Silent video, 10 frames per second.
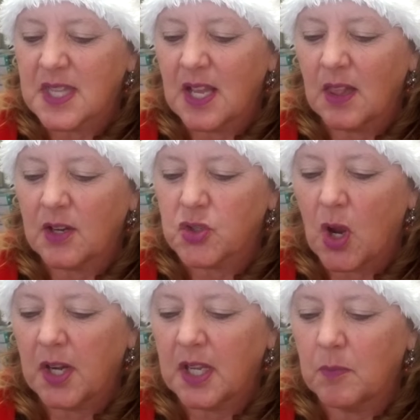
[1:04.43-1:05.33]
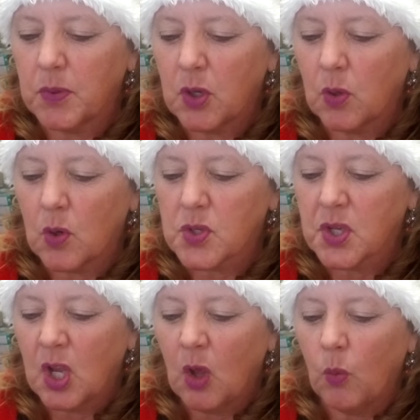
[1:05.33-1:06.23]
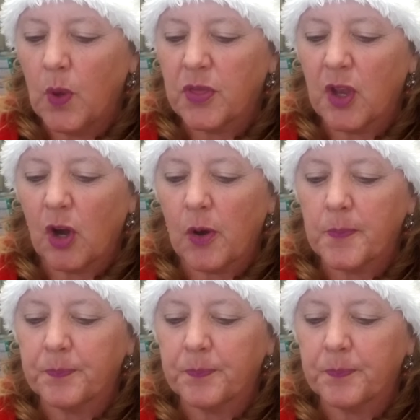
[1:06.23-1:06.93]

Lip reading: the electronic computers with their